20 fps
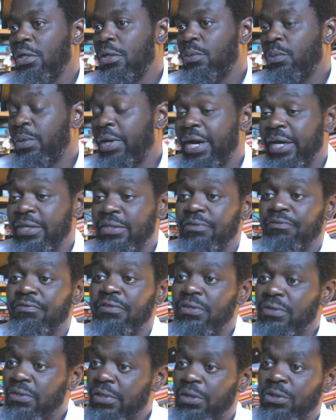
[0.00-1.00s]
Whereas if
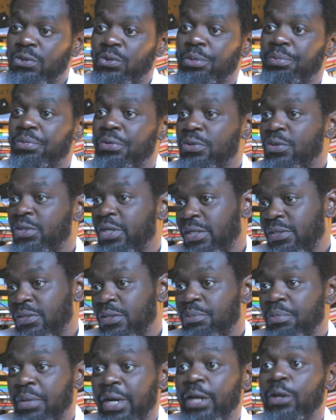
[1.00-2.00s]
these girls were
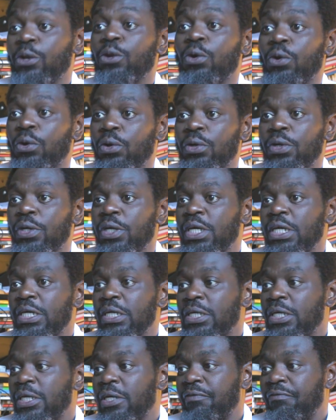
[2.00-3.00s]
protected by law,
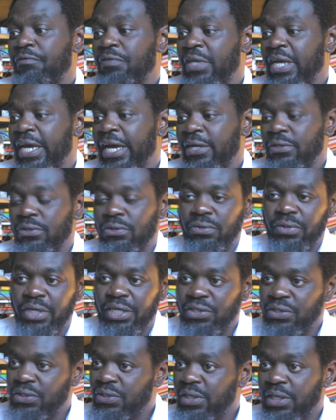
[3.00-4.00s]
if they had to
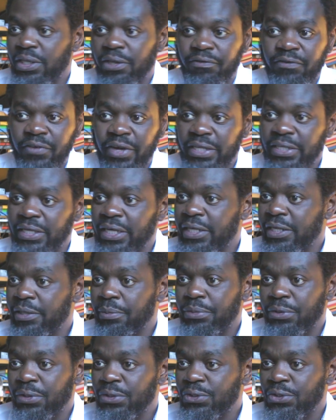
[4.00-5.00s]
register the fact that they're
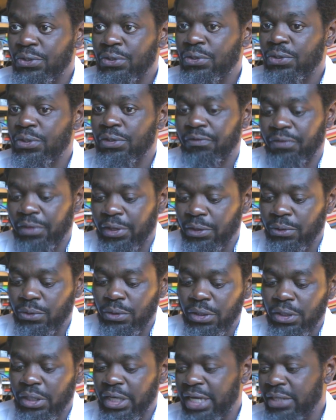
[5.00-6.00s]
prostitutes, if they were
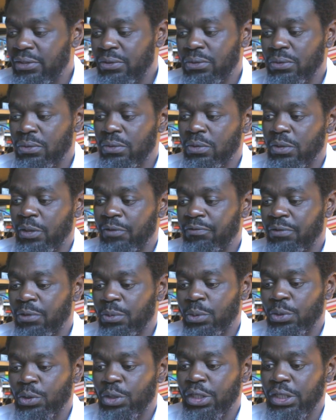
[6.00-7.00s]

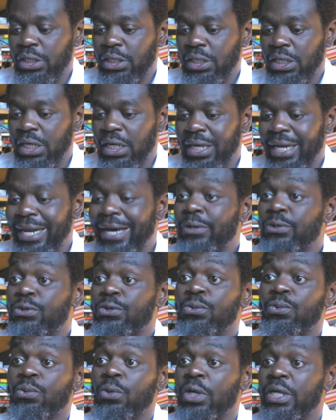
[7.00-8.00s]
only allowed
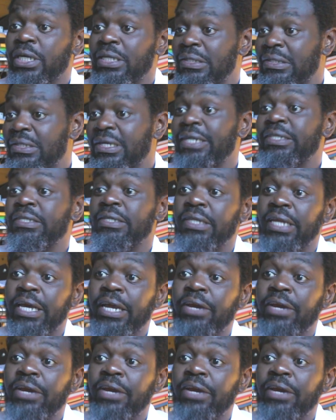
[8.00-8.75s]
to work in certain